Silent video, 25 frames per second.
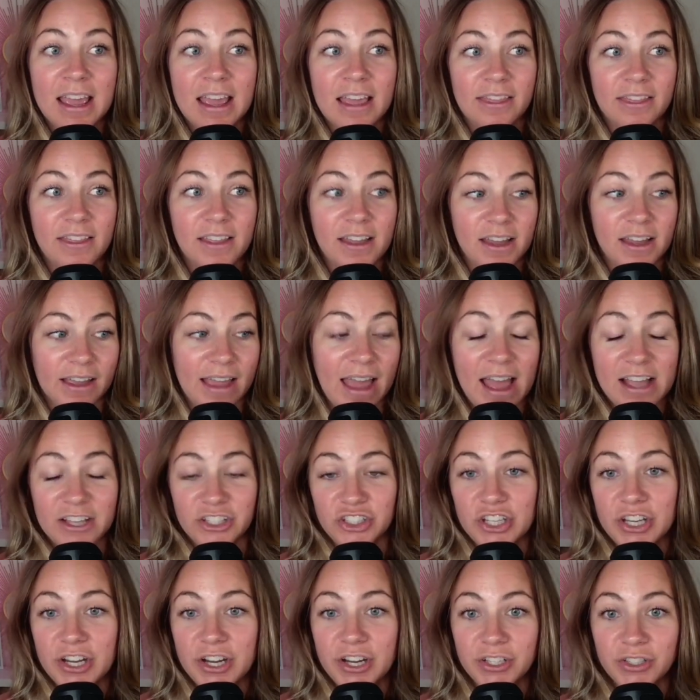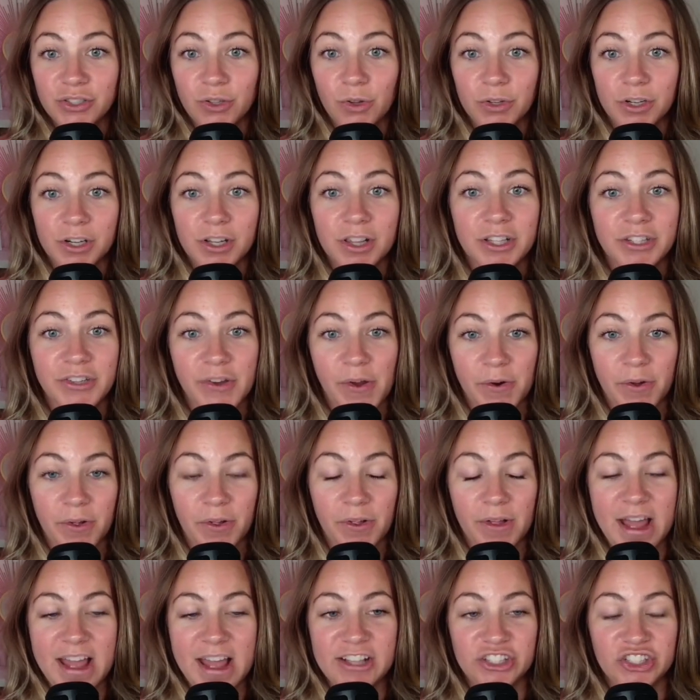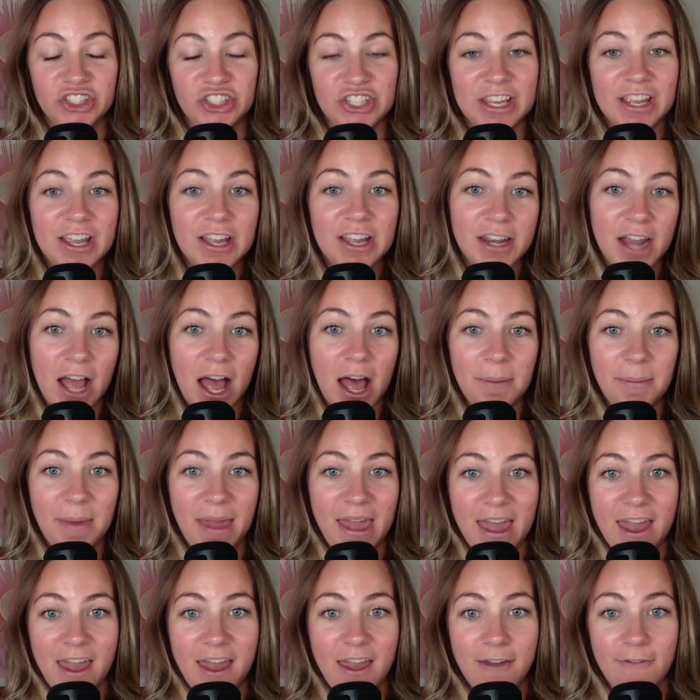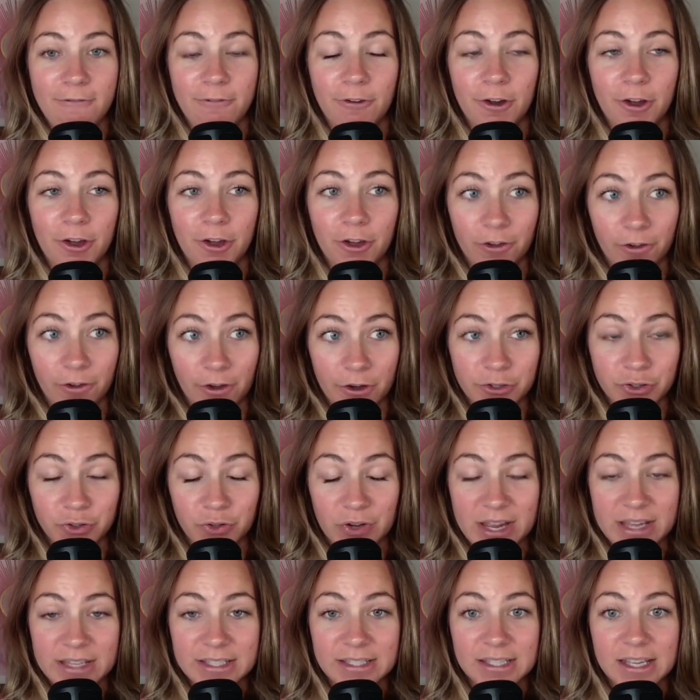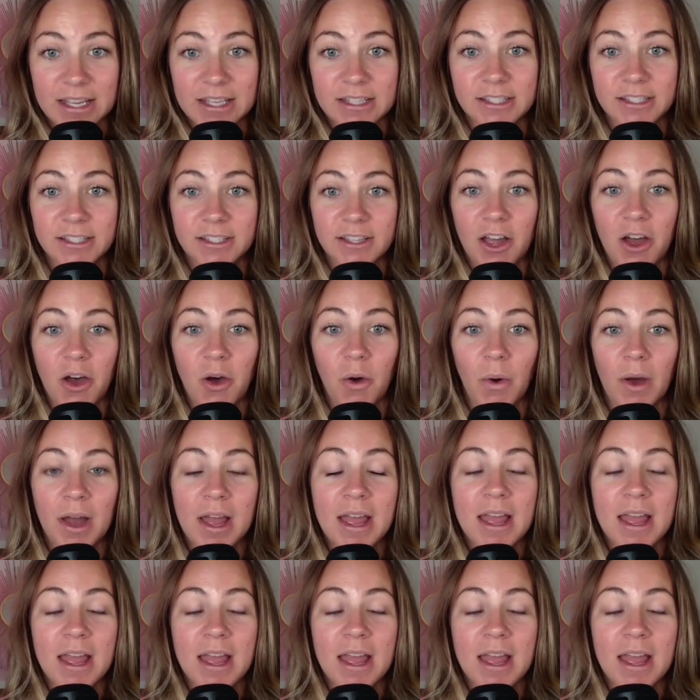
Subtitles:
the cashier told her the total and she could not pay for her groceries. And so